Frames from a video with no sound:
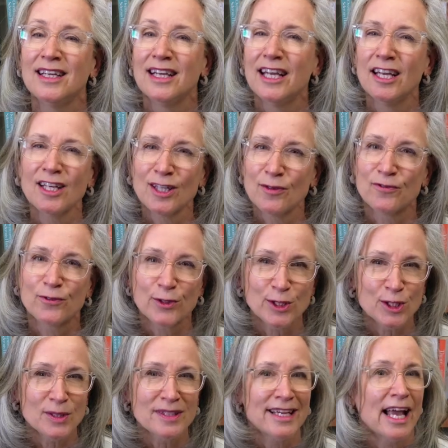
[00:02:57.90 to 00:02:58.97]
it can
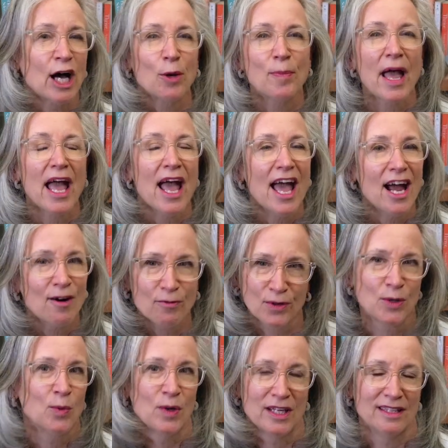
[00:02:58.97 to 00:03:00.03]
virtually help
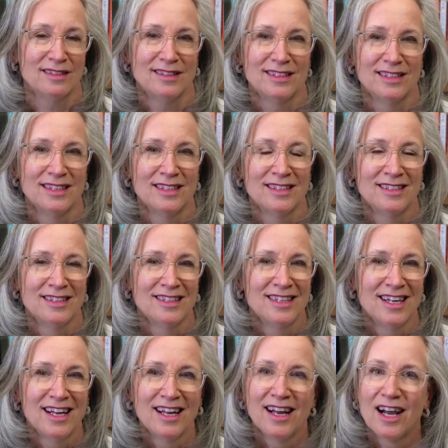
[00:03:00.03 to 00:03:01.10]
everyone.
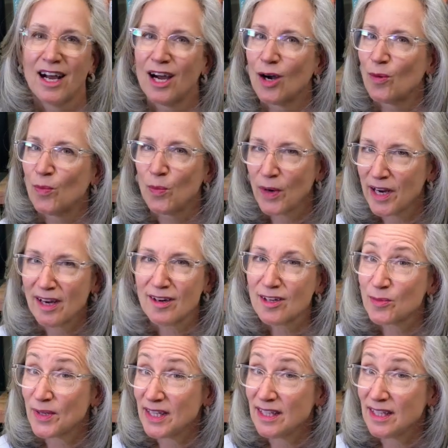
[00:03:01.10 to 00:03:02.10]
Where do we